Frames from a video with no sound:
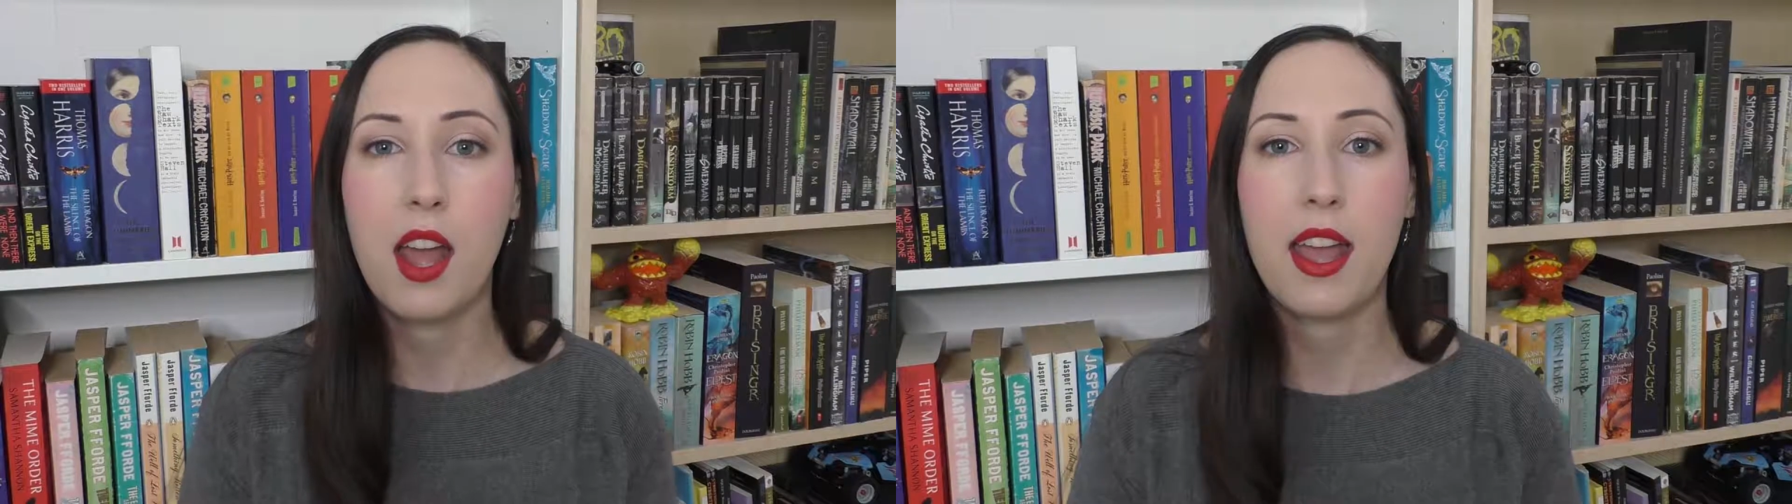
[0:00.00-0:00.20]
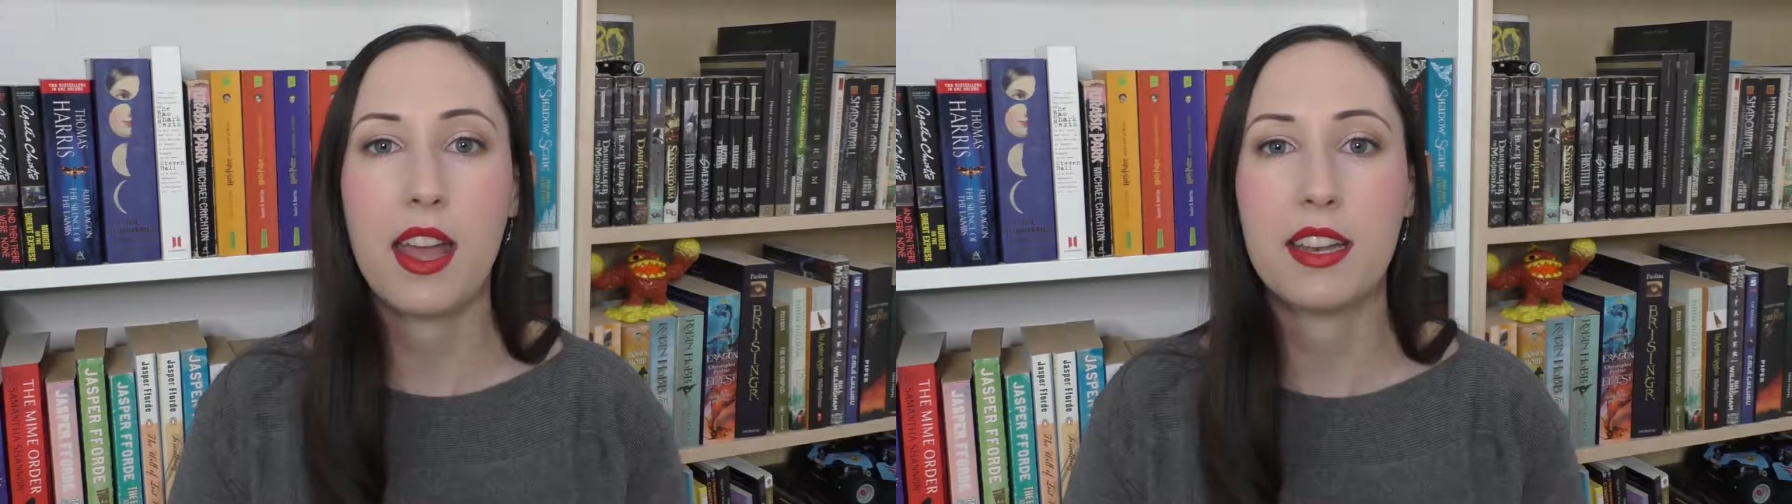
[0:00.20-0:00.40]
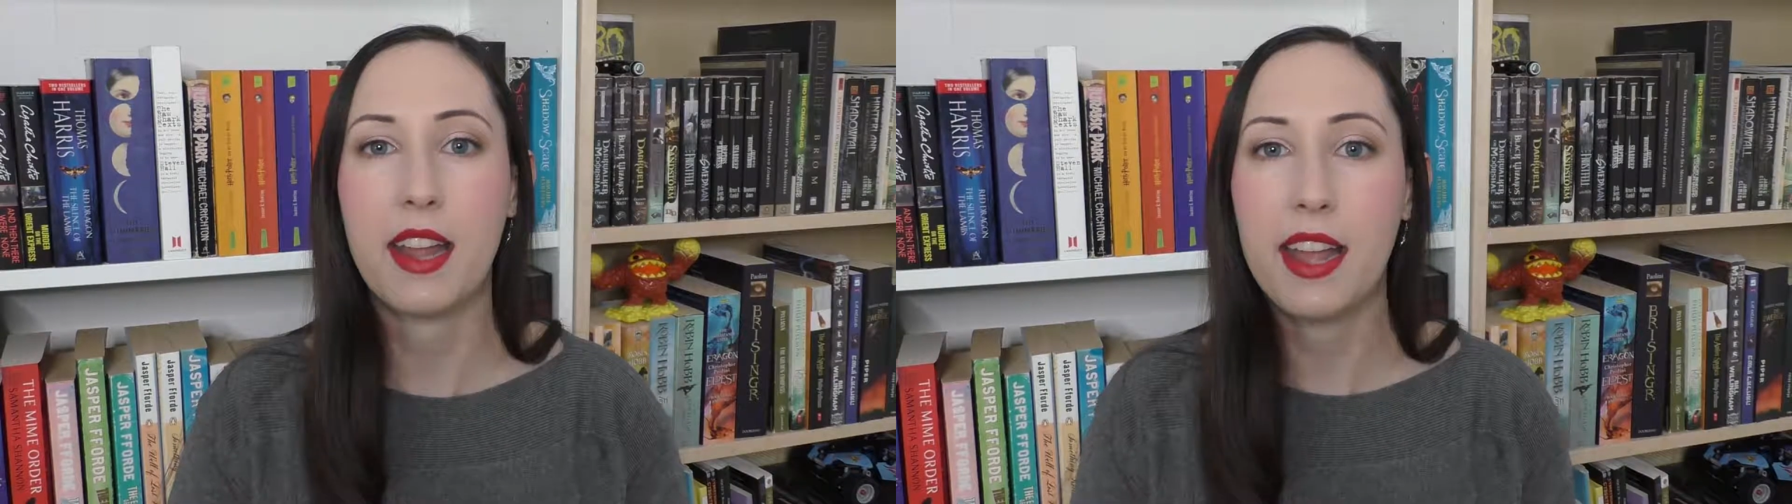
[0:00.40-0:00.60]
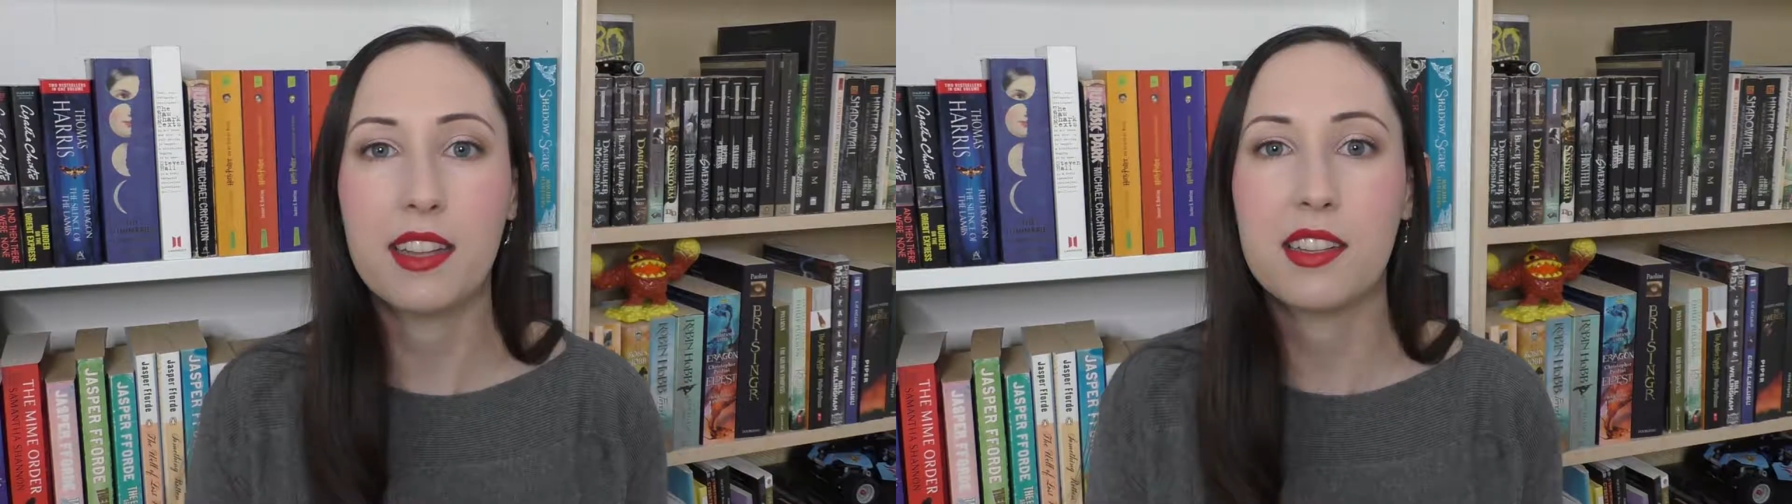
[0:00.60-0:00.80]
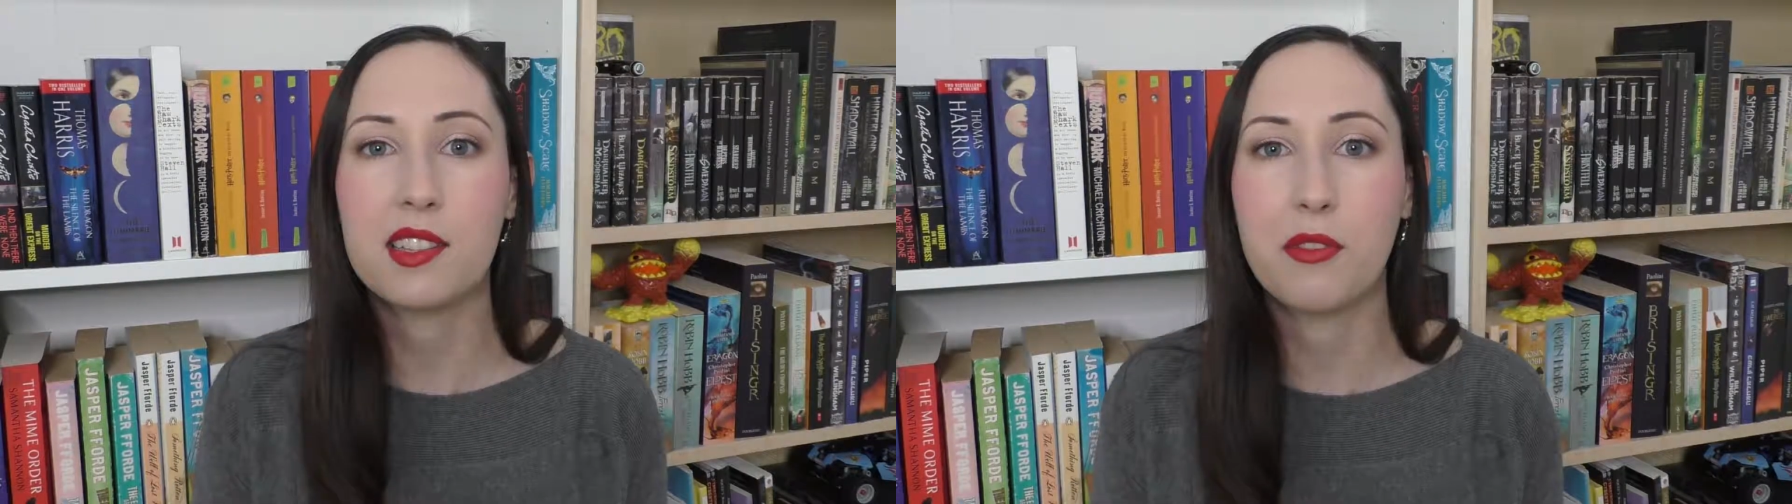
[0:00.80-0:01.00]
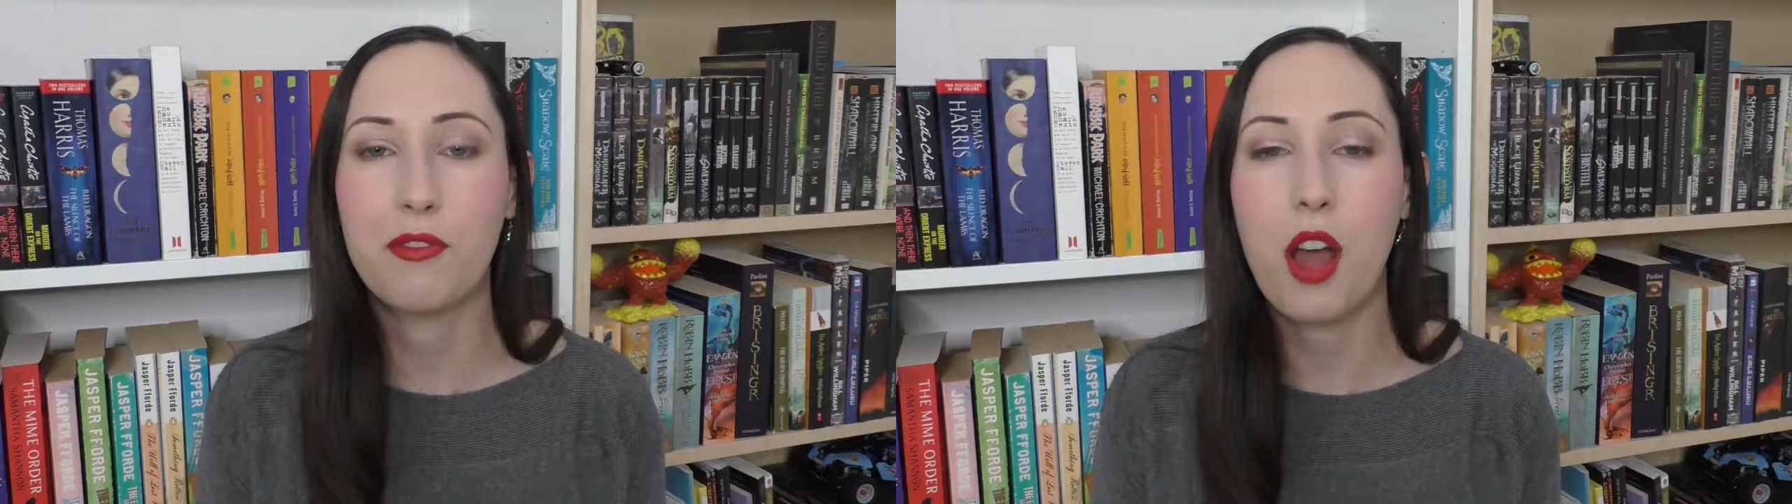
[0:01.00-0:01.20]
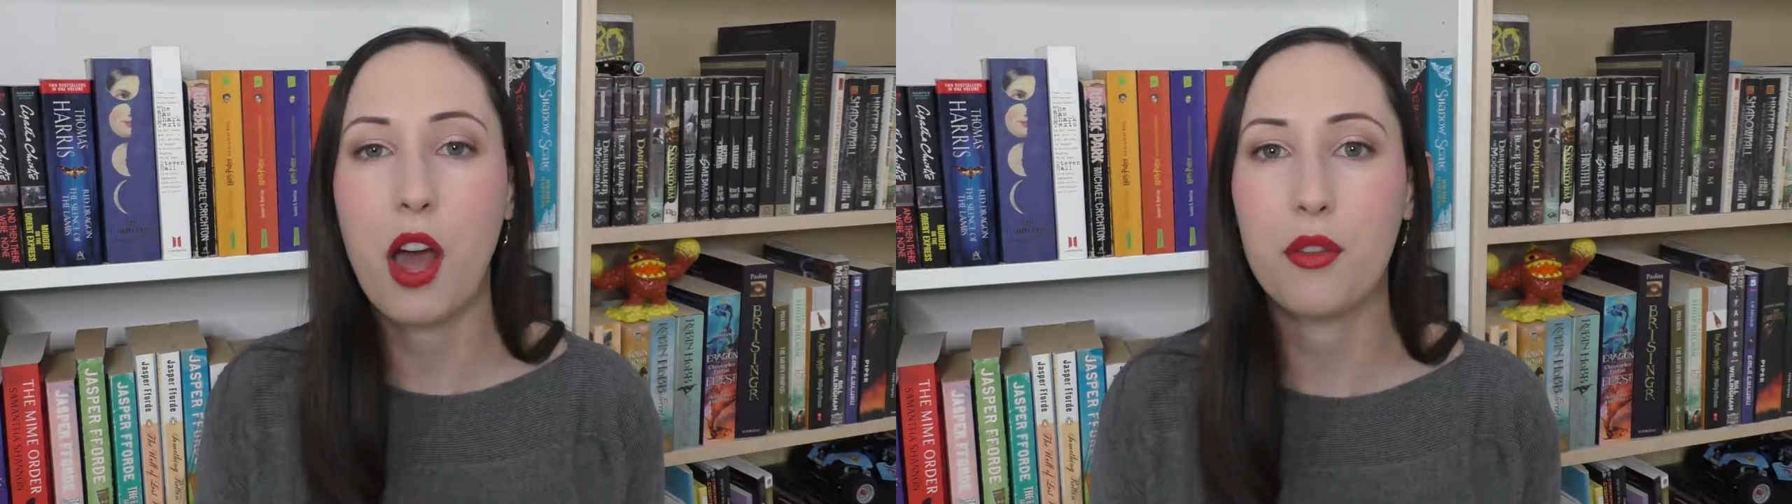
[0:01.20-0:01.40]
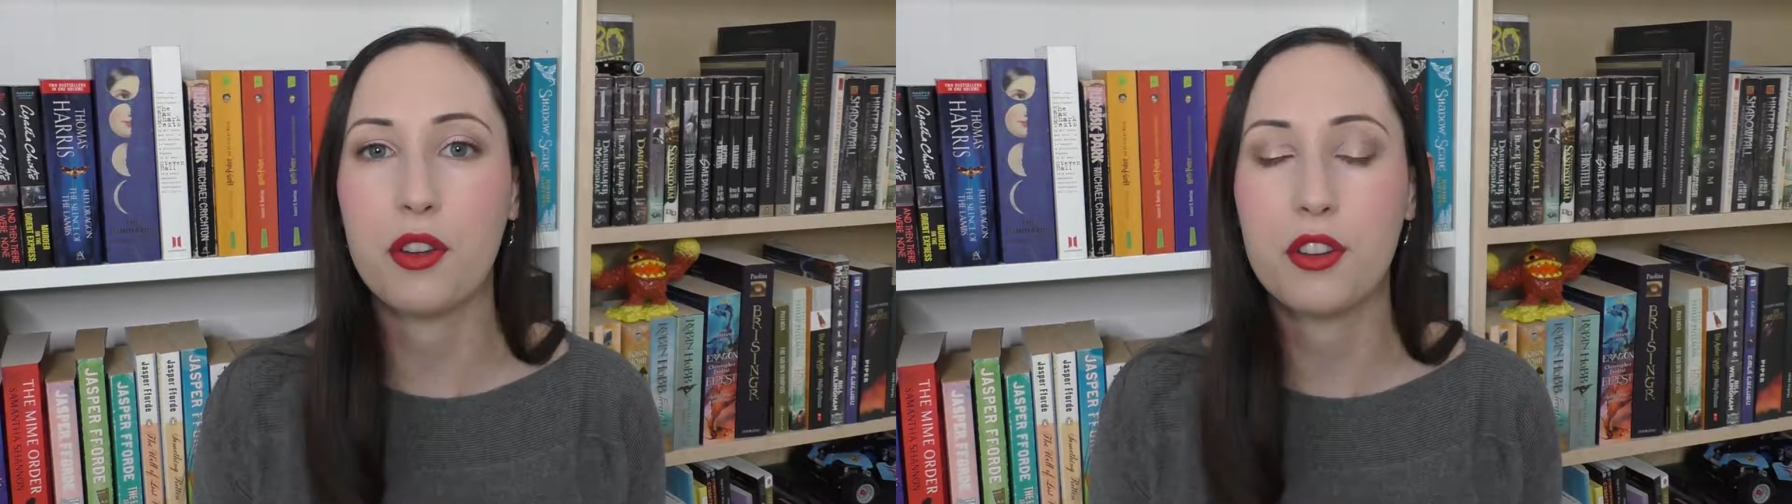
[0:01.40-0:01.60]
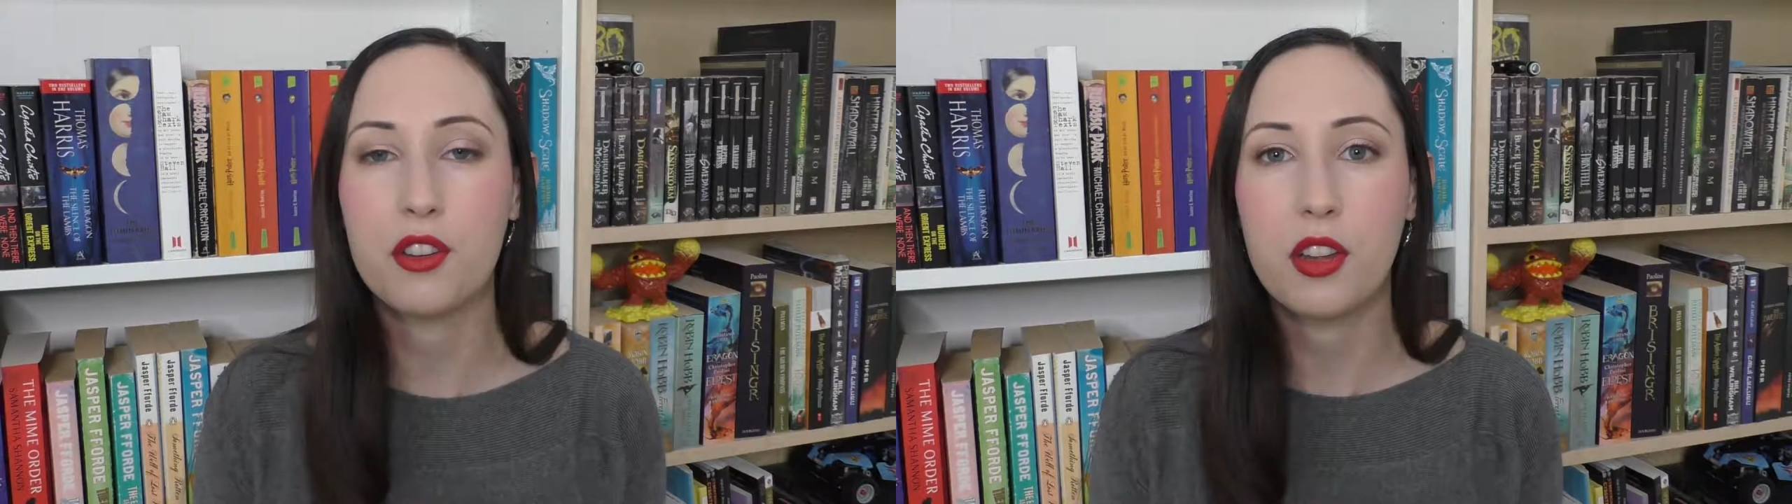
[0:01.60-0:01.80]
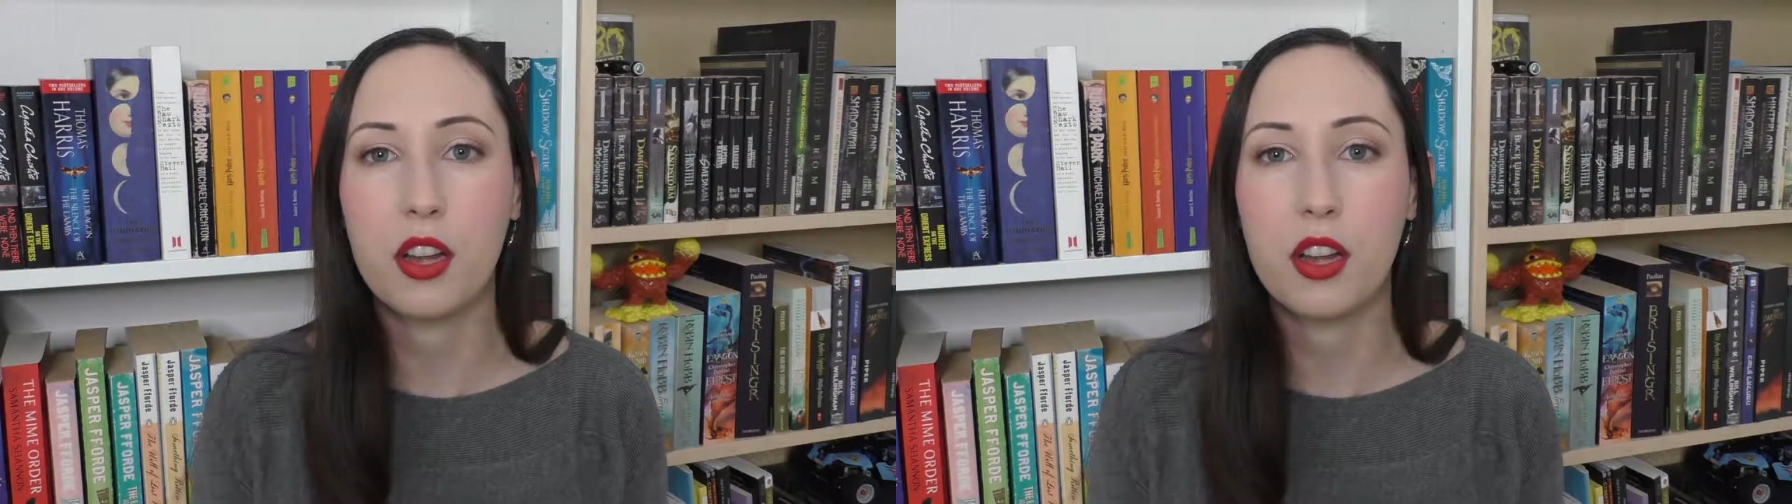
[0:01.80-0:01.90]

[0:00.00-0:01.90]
and endless of other